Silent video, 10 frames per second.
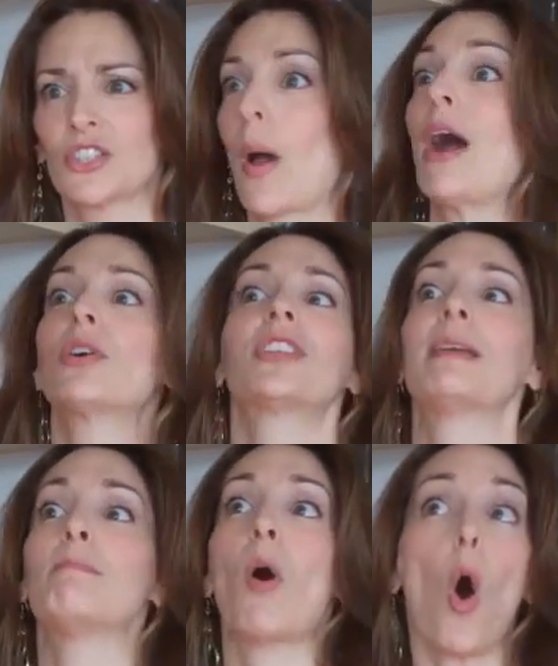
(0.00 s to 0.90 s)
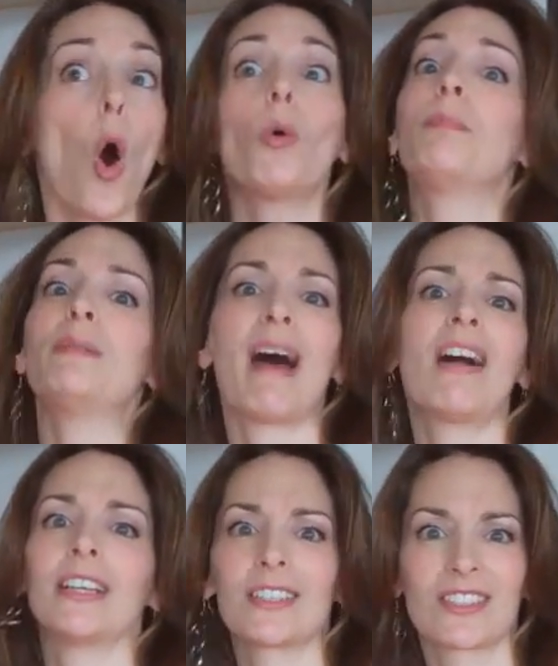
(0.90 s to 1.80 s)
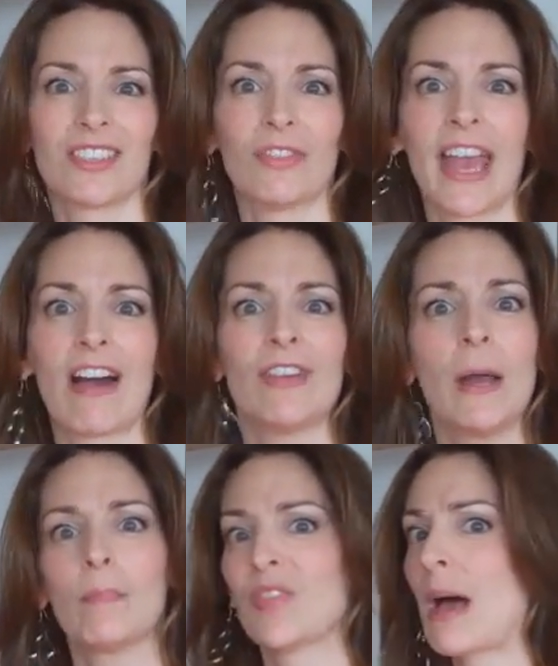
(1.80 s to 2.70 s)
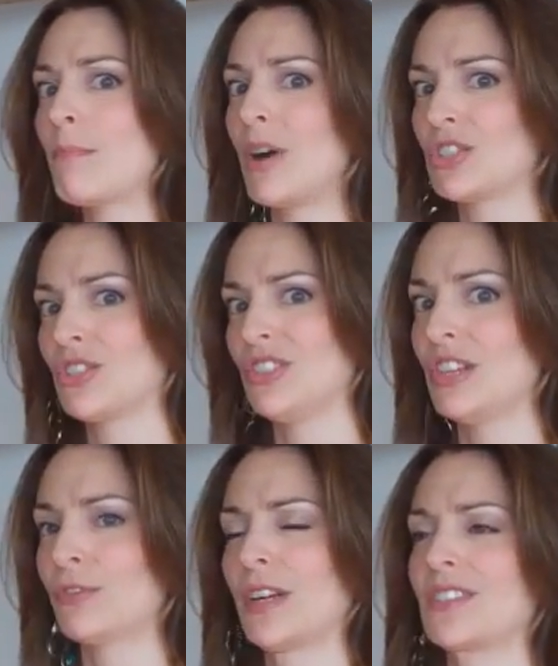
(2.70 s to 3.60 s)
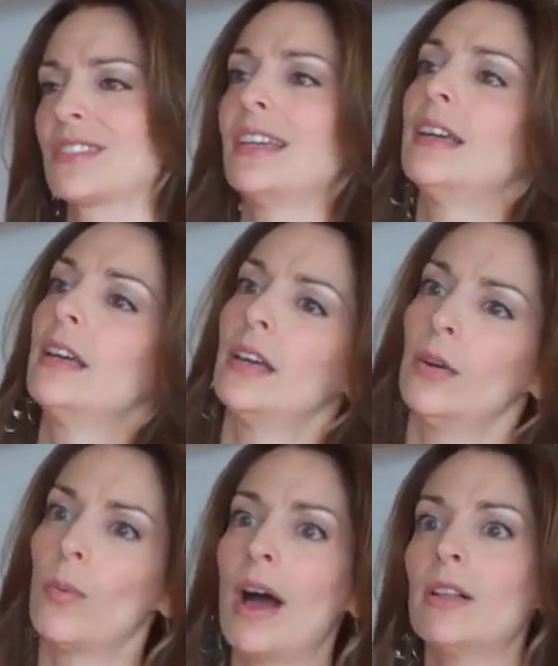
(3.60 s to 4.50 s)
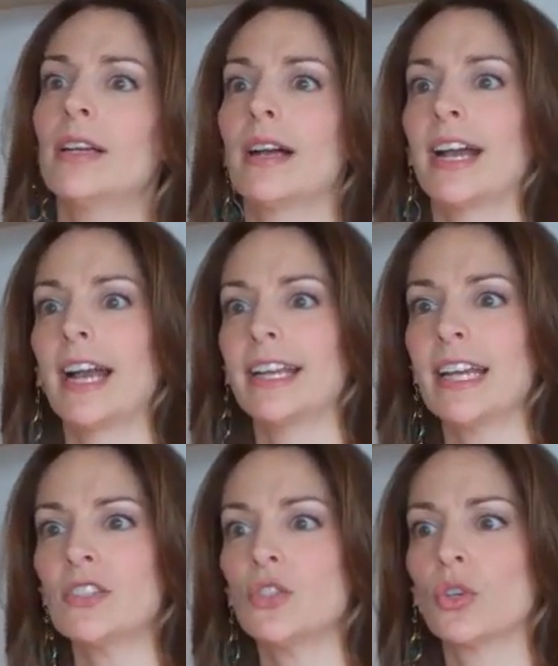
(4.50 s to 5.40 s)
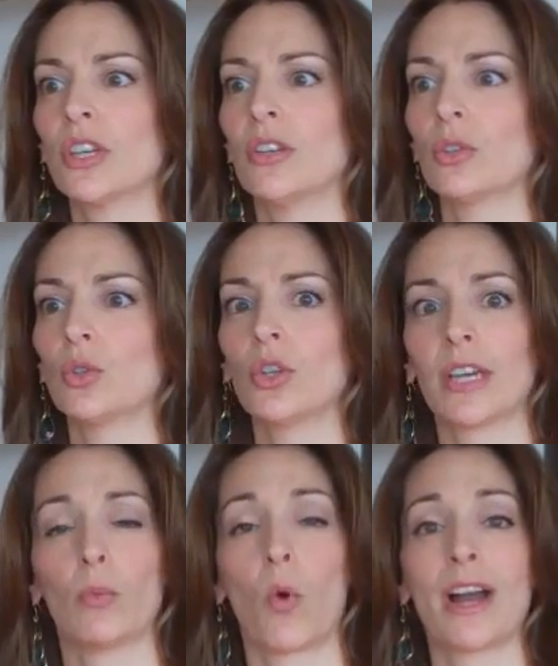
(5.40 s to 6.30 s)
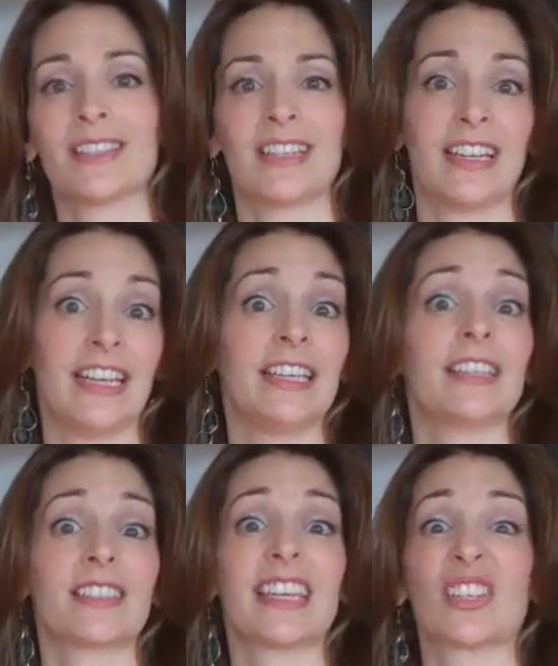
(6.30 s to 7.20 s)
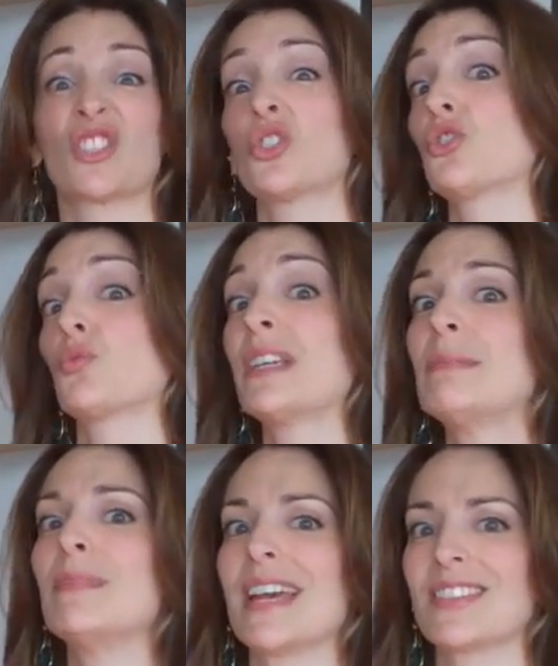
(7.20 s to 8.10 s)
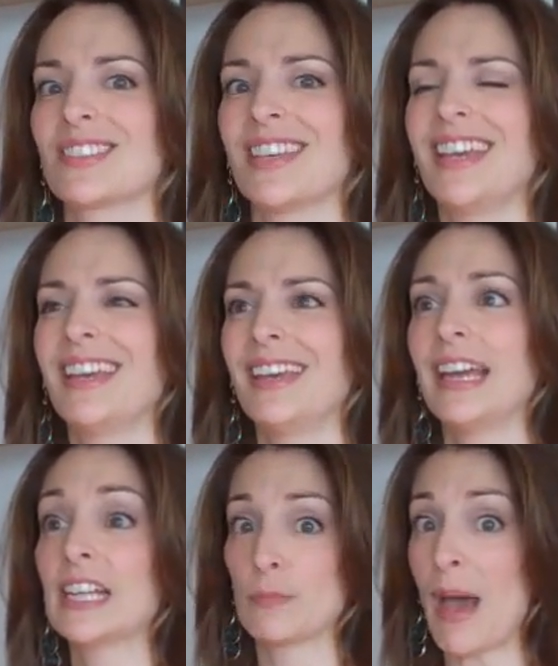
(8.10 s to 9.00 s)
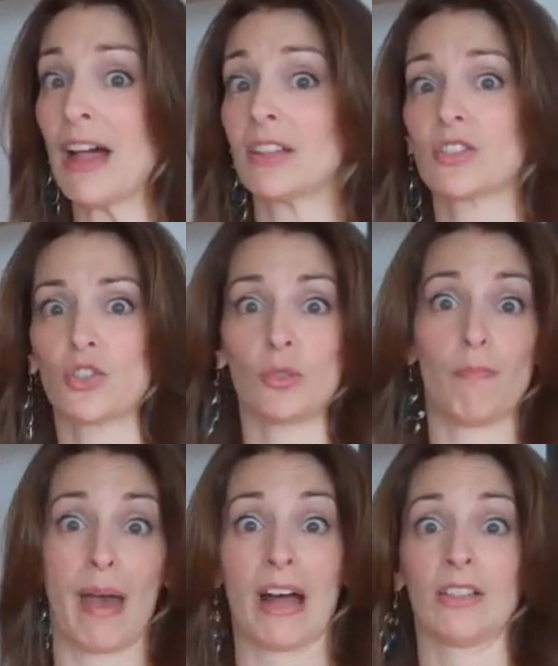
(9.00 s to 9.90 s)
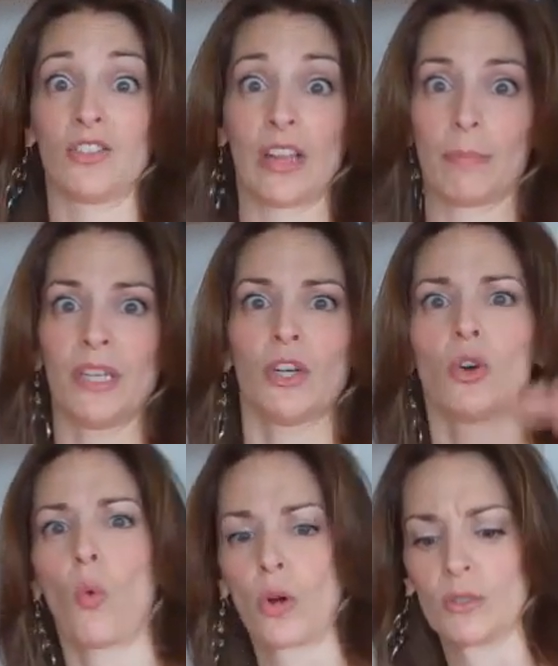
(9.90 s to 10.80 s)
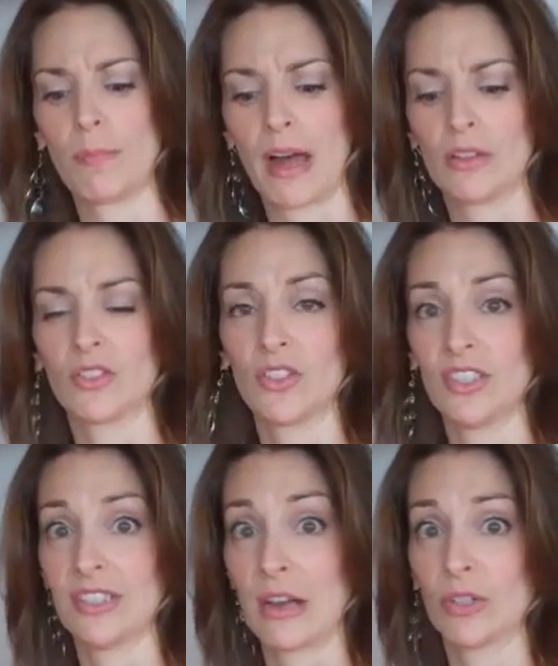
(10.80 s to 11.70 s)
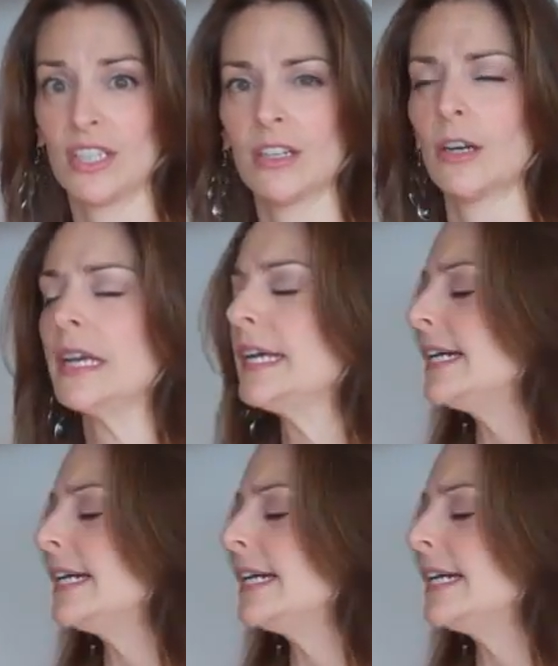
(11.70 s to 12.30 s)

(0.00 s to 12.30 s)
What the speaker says: So how could they all be balanced if they have that much difference? Well, I guess you can look at wines in its extremeness. It's balanced. It's just balanced up here, or it's balanced down here.